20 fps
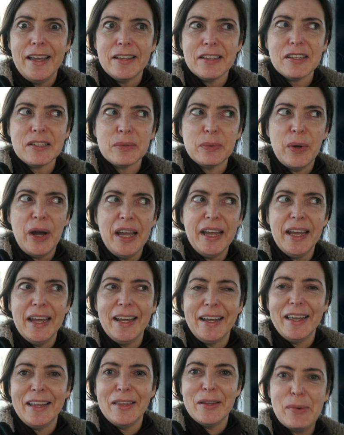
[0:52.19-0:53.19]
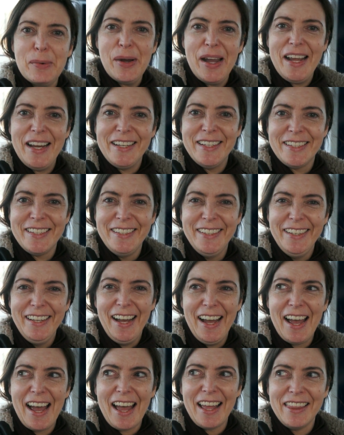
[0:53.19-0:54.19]
swaying in the wind
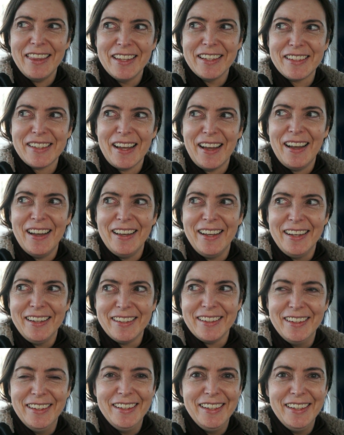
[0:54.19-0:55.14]
and the tide.